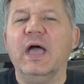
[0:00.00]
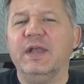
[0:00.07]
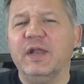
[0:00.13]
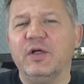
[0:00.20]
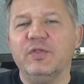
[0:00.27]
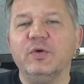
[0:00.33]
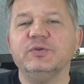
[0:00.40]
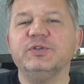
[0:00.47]

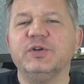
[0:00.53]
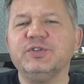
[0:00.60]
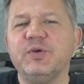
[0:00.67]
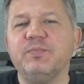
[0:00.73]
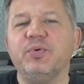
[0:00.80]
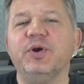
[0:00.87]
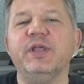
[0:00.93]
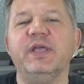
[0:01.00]
Now those are
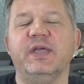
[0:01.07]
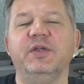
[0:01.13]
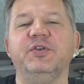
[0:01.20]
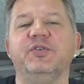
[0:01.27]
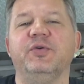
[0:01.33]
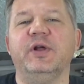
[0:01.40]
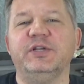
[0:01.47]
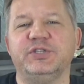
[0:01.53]
some pretty
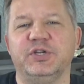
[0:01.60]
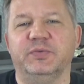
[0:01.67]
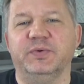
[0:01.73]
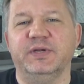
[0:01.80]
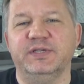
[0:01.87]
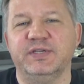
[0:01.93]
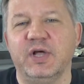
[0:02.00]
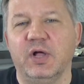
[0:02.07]
interesting
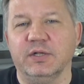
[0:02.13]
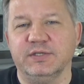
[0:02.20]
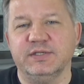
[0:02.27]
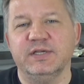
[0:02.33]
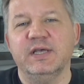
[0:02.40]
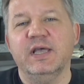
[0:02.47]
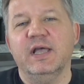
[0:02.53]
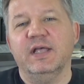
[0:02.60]

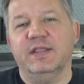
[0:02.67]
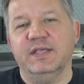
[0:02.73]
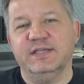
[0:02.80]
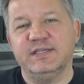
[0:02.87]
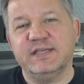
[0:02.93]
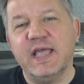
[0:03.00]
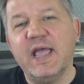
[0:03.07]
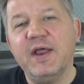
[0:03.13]
results. The
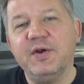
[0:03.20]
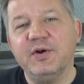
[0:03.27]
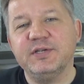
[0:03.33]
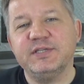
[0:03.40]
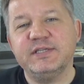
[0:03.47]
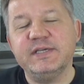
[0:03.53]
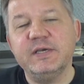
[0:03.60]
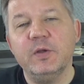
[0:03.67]
standard
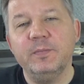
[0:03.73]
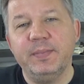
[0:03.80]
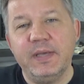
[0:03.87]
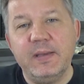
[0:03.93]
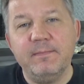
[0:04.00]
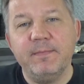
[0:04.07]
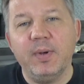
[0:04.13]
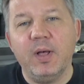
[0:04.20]
sealed
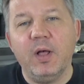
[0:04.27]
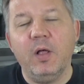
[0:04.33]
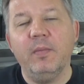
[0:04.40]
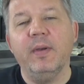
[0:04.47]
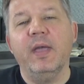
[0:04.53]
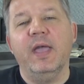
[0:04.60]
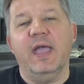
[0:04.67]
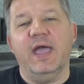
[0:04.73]
beam
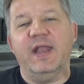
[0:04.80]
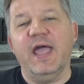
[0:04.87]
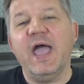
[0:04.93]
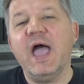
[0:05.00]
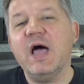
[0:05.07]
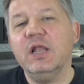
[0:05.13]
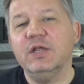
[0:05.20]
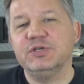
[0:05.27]
bulb and a
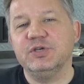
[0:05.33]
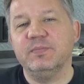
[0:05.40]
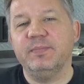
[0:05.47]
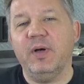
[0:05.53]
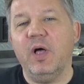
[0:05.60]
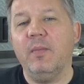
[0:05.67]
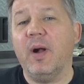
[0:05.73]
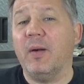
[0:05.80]
halogen
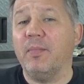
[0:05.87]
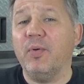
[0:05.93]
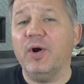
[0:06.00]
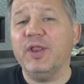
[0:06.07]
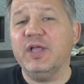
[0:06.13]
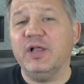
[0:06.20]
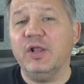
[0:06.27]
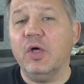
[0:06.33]
bulb are
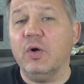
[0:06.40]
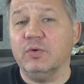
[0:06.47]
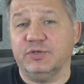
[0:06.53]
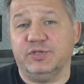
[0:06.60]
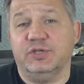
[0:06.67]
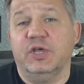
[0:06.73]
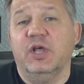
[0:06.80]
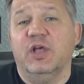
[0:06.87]
pretty
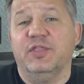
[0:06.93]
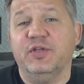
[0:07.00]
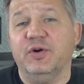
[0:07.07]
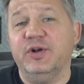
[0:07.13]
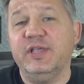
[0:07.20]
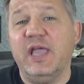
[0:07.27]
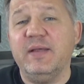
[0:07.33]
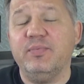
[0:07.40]
close.
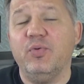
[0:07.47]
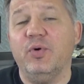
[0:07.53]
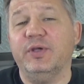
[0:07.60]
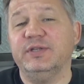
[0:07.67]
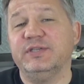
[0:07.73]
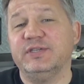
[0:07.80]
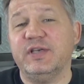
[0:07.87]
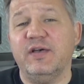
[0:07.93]

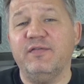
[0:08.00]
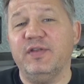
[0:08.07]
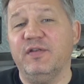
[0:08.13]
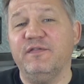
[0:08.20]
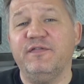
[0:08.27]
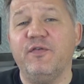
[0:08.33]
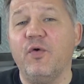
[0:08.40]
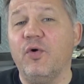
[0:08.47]
38.7
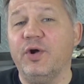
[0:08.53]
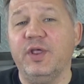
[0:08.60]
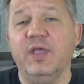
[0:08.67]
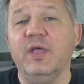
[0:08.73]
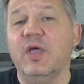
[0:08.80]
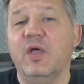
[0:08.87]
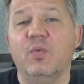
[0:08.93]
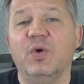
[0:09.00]
and
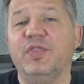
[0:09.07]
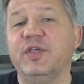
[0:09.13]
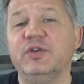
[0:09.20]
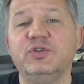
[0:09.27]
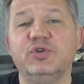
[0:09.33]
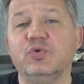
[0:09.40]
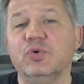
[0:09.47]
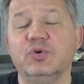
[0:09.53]
40
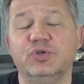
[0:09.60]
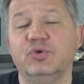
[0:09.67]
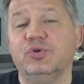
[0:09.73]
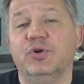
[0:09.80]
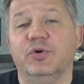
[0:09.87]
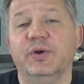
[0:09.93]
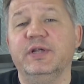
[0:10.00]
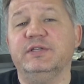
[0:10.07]
within two
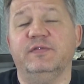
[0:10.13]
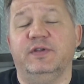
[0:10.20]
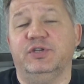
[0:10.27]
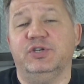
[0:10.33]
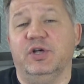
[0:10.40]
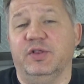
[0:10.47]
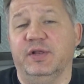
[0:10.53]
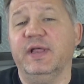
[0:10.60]
degrees of
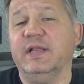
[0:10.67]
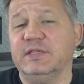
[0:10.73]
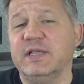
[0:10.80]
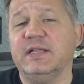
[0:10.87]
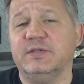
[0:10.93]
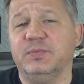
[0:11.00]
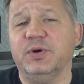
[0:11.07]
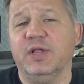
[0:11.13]
each other.
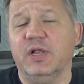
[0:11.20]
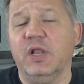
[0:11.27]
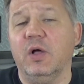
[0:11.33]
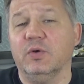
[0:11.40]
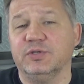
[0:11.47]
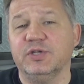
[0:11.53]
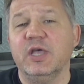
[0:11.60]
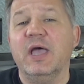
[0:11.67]
That's pretty
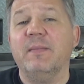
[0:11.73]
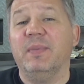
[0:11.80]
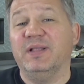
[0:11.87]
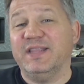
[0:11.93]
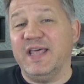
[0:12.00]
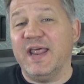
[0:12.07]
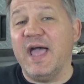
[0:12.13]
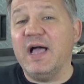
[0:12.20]
close. But
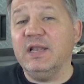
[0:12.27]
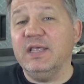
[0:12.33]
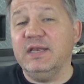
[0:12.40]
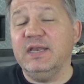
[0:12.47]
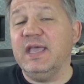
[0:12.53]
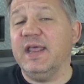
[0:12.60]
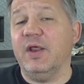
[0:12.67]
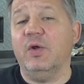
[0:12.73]
that
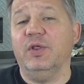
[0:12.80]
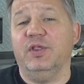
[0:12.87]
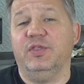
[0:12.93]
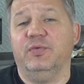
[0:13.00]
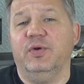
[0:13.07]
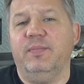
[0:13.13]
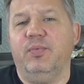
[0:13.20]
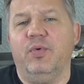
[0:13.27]
LED at only
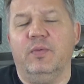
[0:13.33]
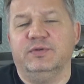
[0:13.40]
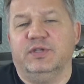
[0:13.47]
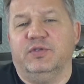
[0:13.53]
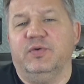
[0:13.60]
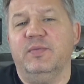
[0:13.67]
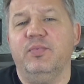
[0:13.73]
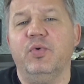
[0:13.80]

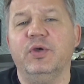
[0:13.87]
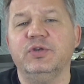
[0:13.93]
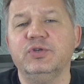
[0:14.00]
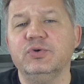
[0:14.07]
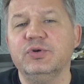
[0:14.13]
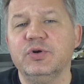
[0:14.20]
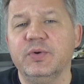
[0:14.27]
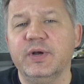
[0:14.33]

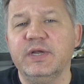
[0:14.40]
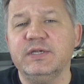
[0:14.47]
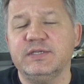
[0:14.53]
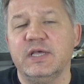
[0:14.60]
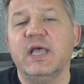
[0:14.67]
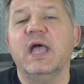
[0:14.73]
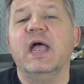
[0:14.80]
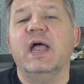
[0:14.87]
3.2
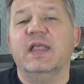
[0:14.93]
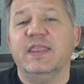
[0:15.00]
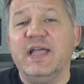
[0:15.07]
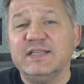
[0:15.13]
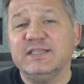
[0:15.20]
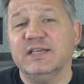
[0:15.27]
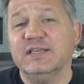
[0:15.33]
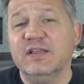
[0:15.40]
degrees,
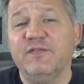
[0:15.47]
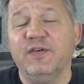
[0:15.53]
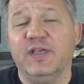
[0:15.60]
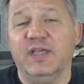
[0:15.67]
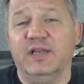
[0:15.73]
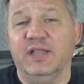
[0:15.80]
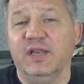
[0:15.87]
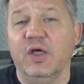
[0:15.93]
that's
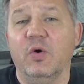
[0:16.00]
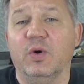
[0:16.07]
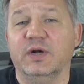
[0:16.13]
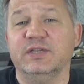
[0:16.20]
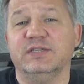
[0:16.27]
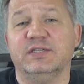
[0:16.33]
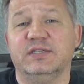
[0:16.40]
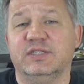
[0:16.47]
significantly lower.
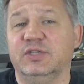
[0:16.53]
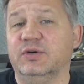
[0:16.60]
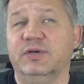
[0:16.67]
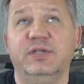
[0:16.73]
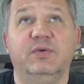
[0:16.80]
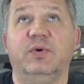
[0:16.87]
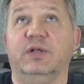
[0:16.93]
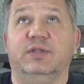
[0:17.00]
It's
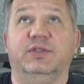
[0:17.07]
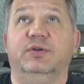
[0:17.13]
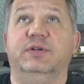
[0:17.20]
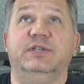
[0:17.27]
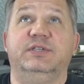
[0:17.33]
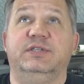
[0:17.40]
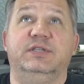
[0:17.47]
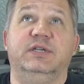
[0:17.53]

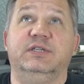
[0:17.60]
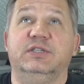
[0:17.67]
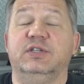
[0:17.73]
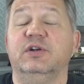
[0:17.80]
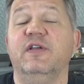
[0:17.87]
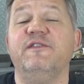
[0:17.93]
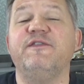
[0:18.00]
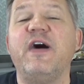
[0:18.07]

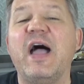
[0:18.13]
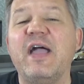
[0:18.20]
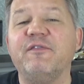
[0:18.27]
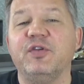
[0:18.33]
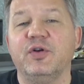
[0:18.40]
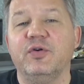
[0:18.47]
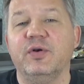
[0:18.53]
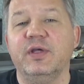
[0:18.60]
35
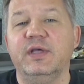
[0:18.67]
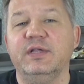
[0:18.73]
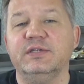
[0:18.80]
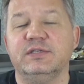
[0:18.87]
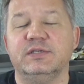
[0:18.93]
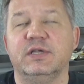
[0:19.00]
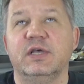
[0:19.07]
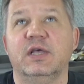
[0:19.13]

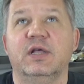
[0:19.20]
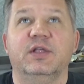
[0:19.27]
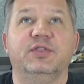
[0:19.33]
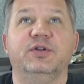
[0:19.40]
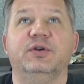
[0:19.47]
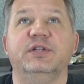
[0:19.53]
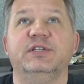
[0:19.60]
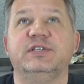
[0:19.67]
degrees,
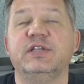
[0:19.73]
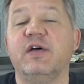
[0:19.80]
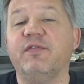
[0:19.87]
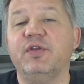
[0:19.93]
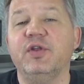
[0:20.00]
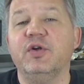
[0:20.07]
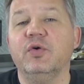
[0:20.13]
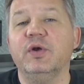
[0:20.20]

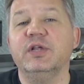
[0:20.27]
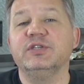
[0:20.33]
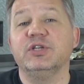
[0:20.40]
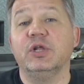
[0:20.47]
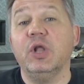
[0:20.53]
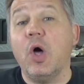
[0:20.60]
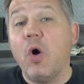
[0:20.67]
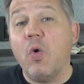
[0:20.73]
37 degrees
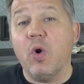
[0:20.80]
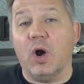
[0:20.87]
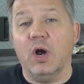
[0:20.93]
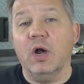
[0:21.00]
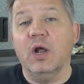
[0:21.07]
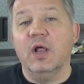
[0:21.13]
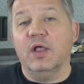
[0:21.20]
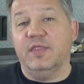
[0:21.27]

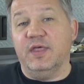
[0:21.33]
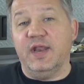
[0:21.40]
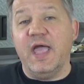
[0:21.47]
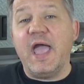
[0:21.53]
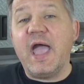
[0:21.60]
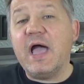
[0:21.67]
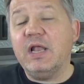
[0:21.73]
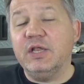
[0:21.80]
lower than a
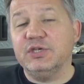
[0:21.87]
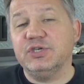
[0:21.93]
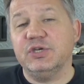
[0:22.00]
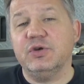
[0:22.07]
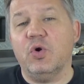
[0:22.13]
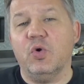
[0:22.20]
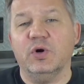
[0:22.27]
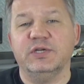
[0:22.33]

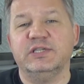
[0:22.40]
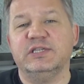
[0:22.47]
halogen or a